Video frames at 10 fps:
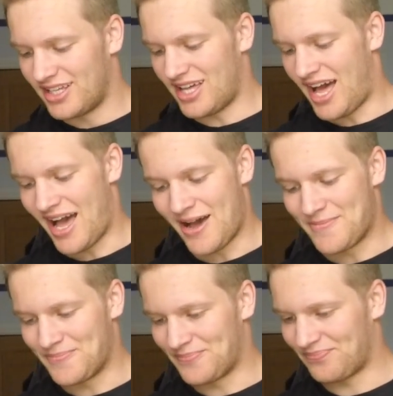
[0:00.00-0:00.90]

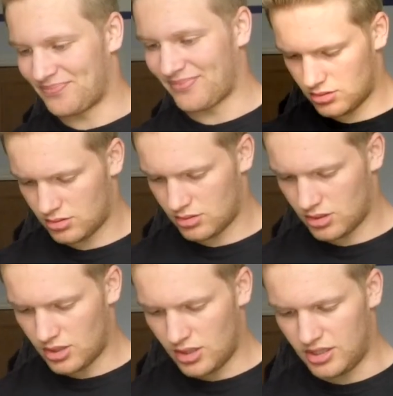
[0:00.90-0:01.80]
Um,
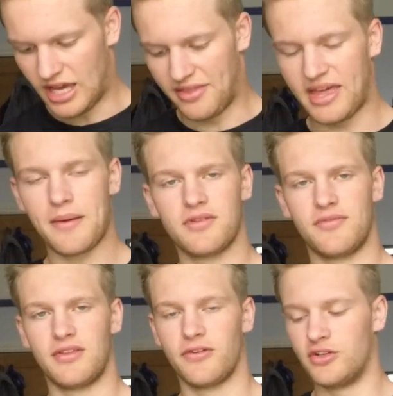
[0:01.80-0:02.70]
yeah, the caption for
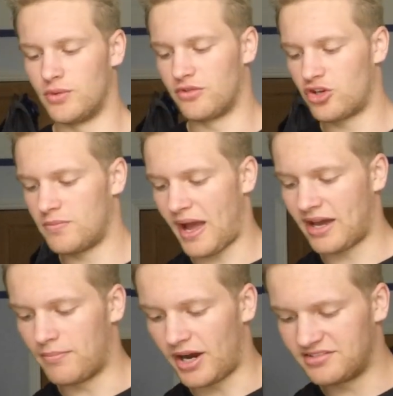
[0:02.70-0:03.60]
this photo was good back
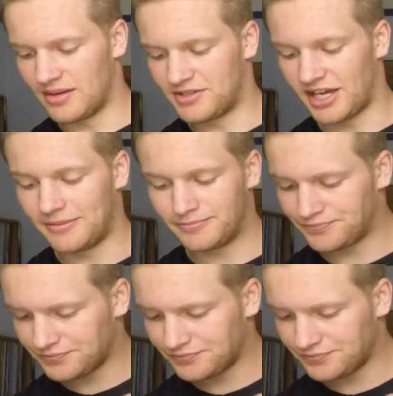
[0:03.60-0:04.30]
and bicep day.